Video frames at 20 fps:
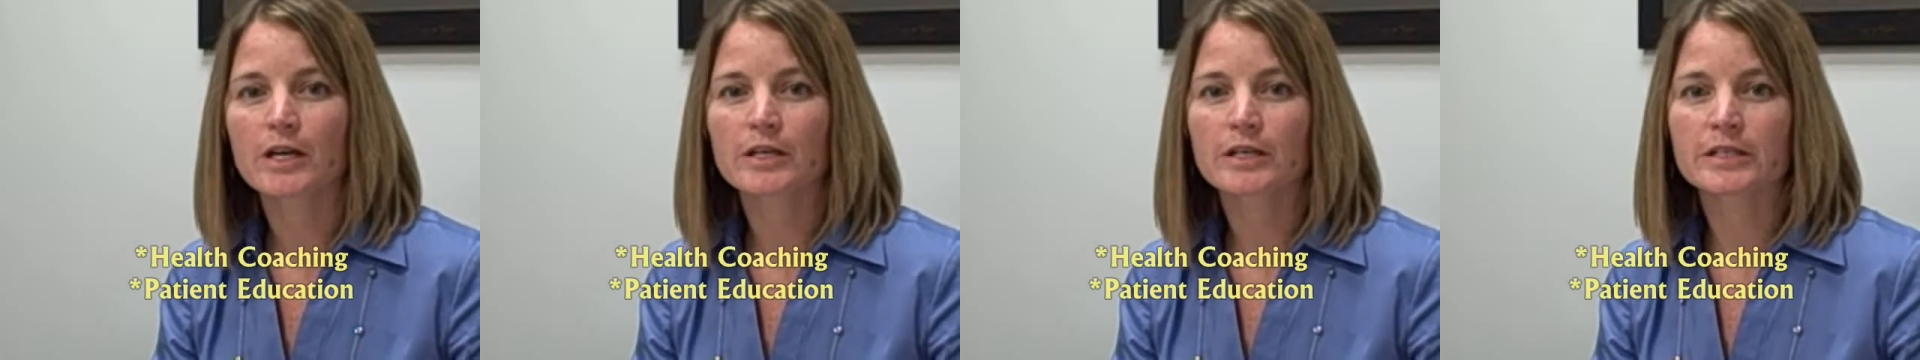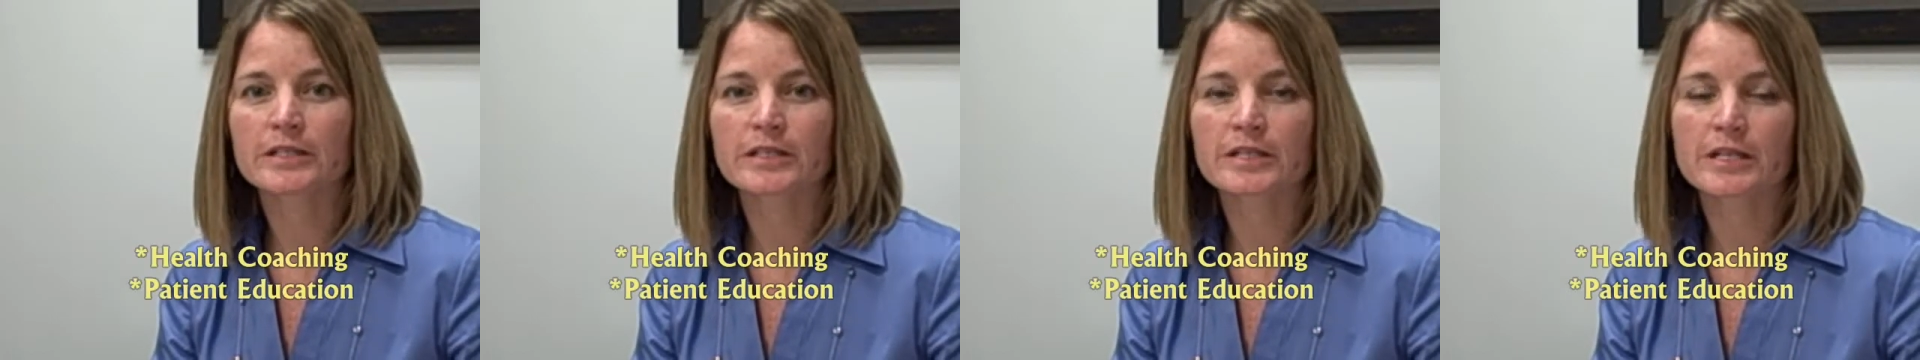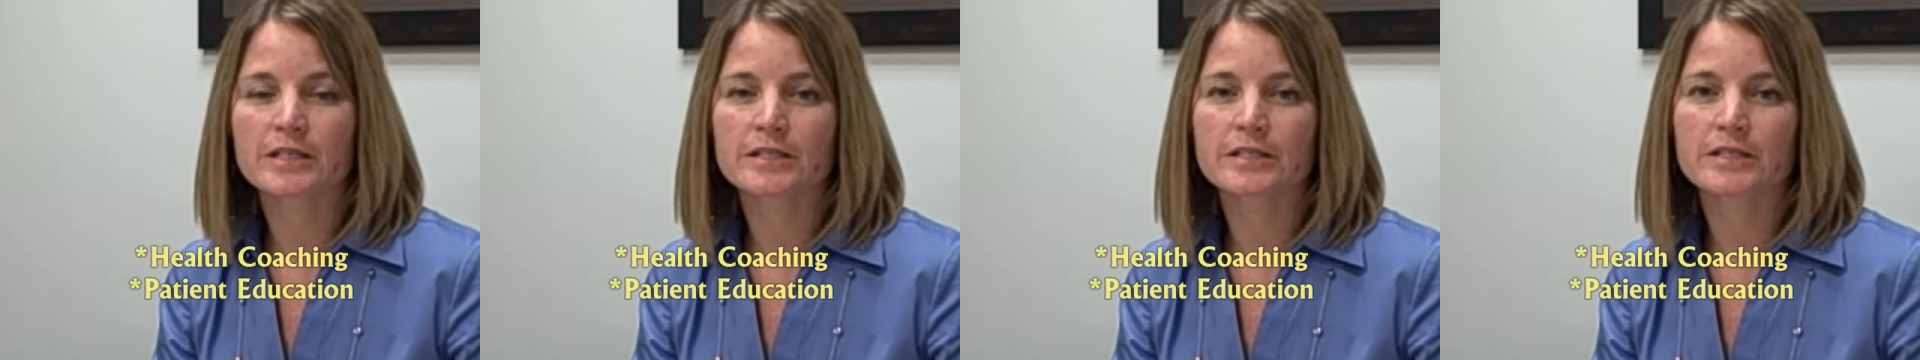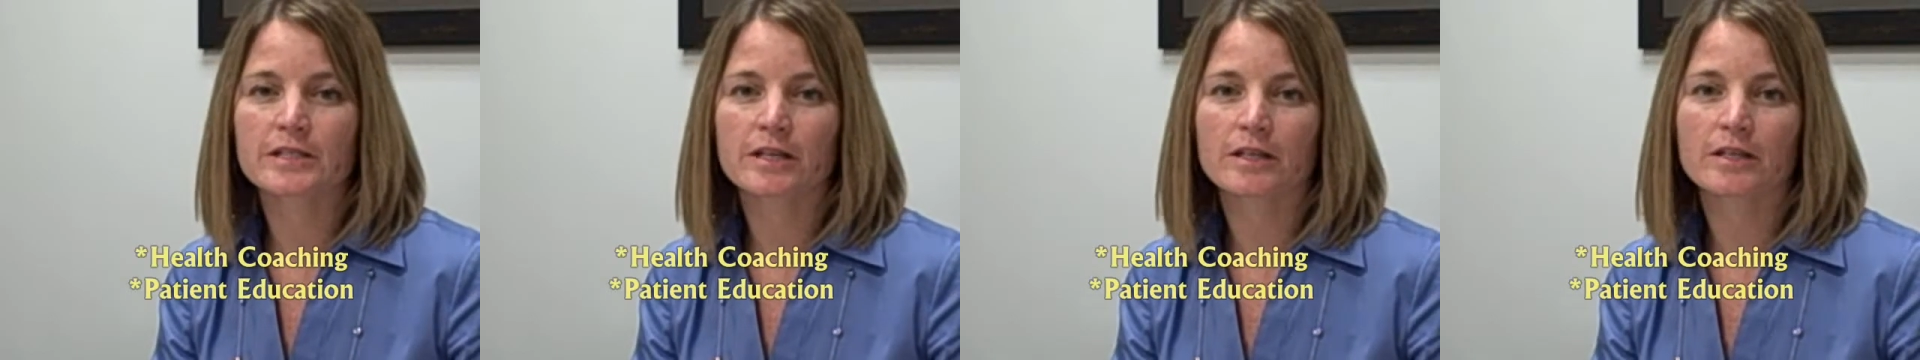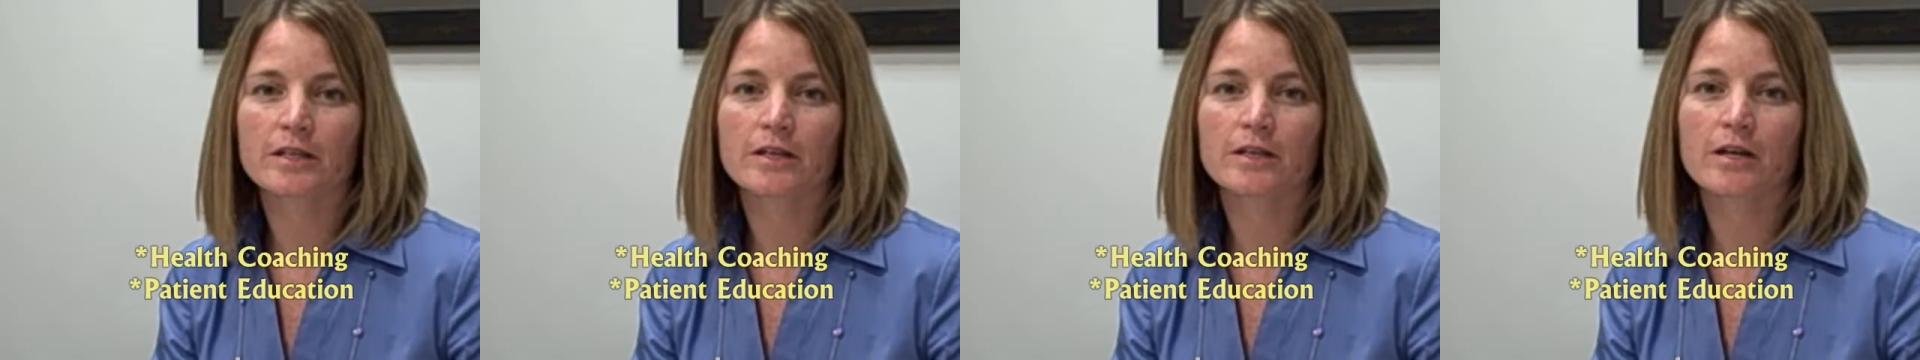contains
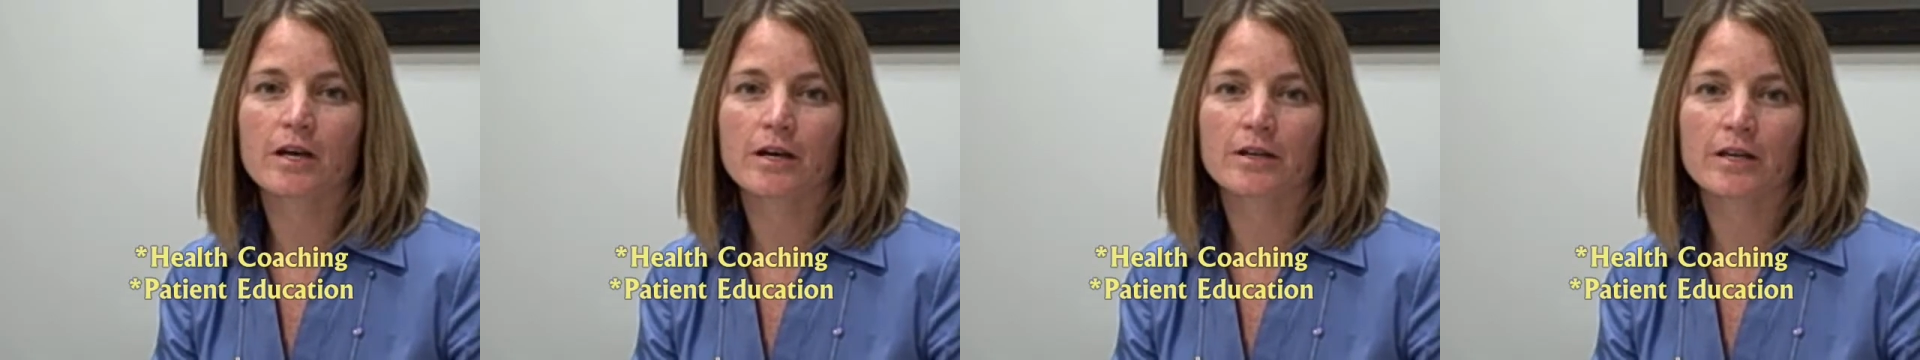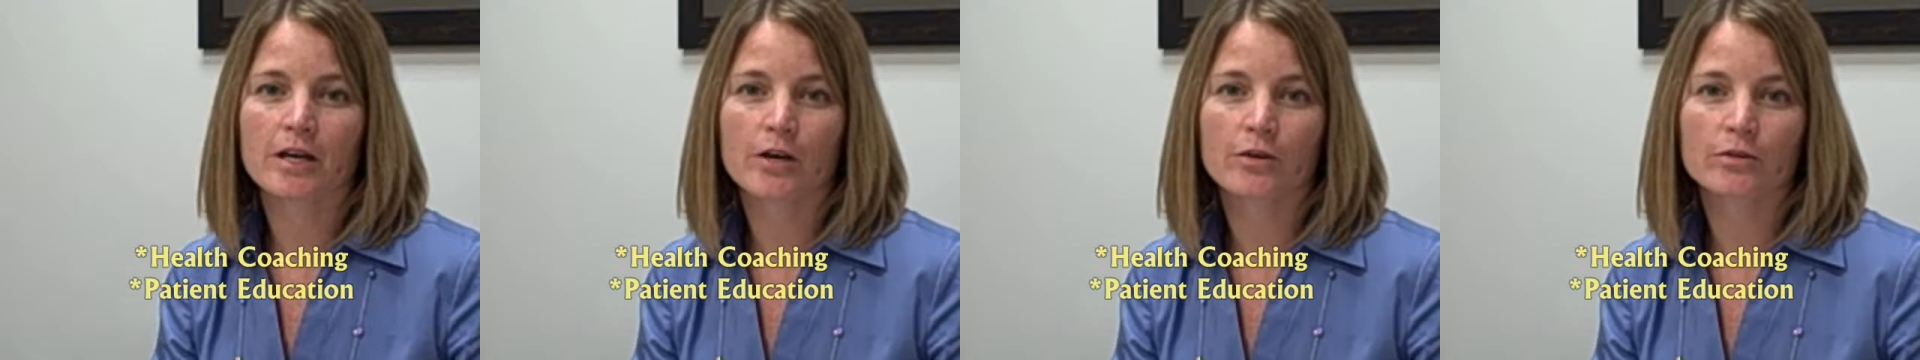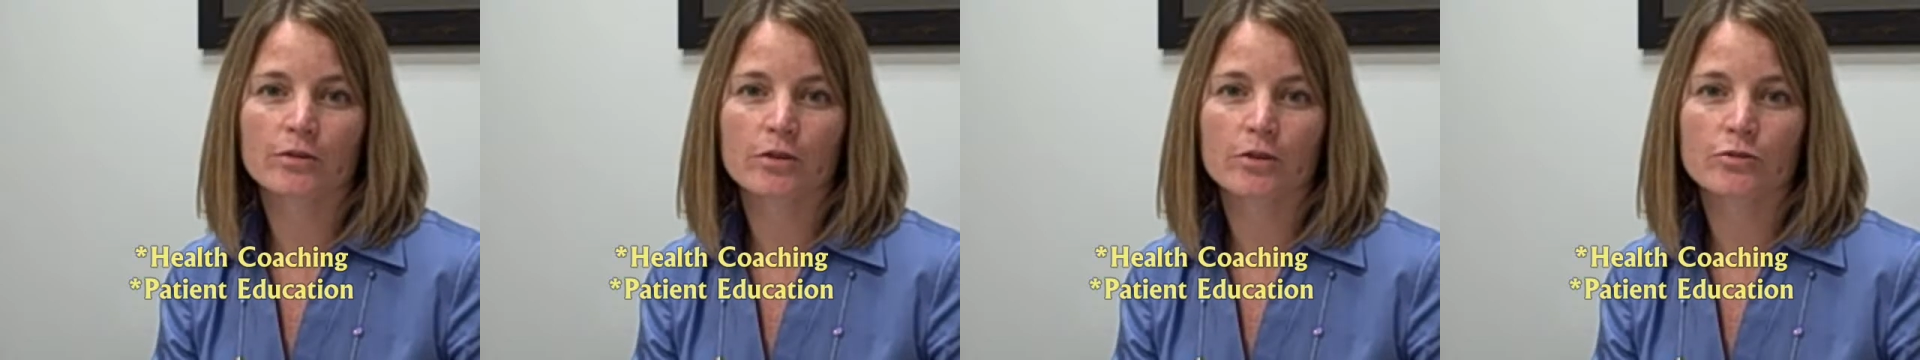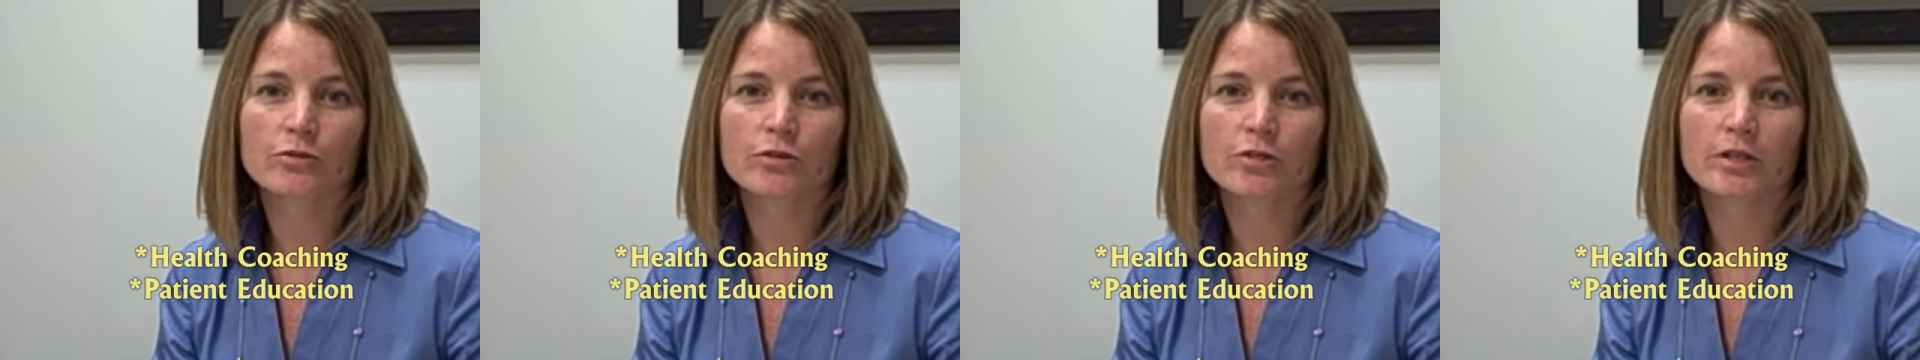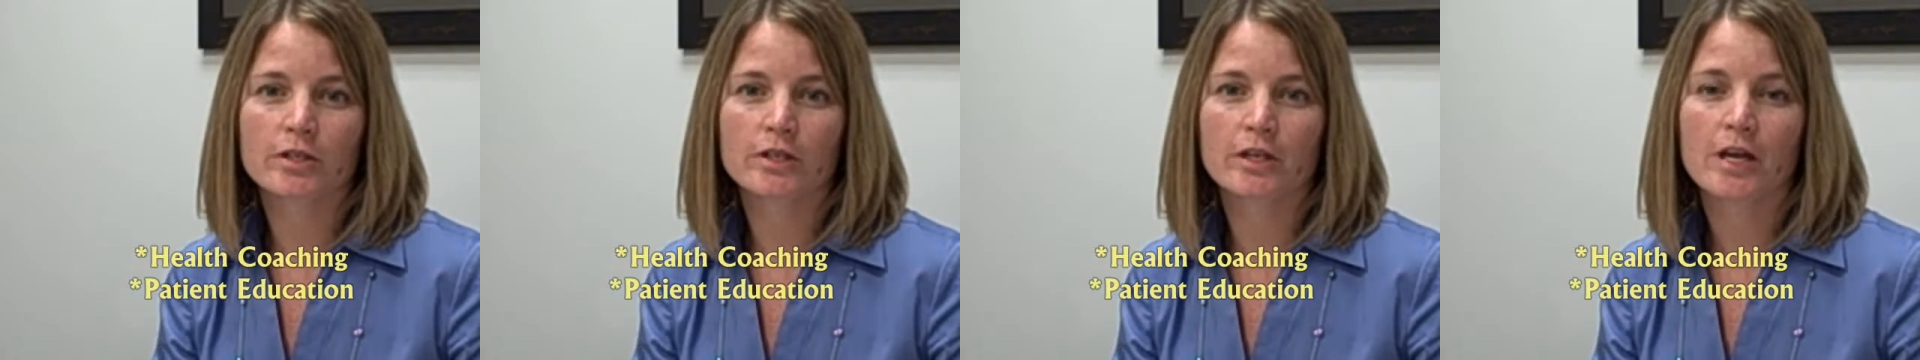data on health
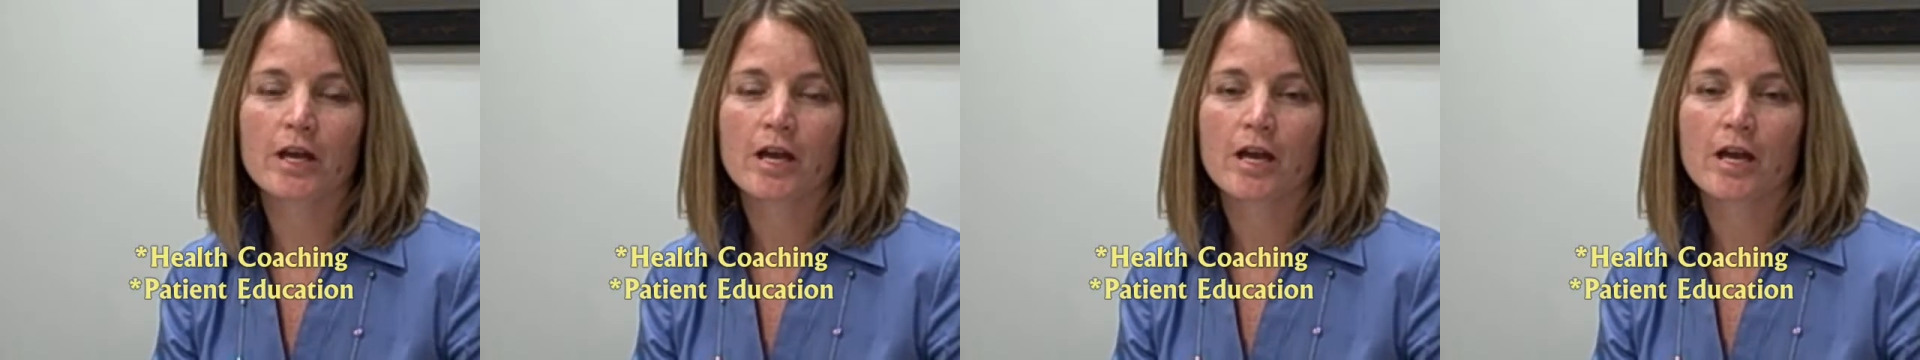coaching